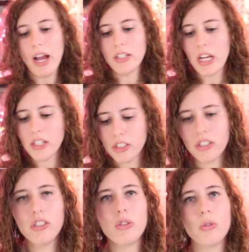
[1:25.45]
I
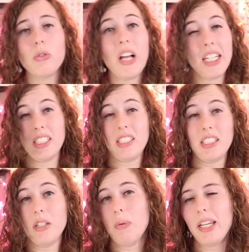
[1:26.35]
actually do like
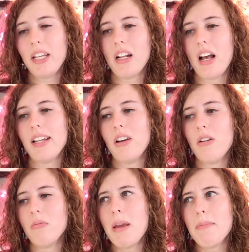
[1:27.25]
seaweed. I
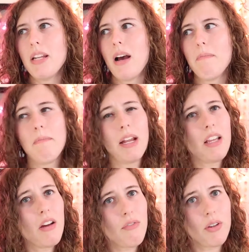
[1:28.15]
know maybe not
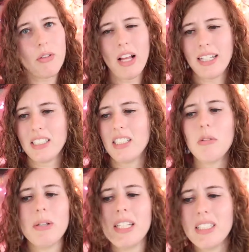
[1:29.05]
many of you like
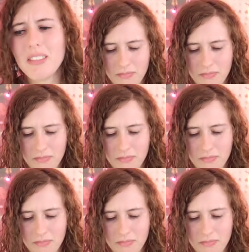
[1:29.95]
seaweed.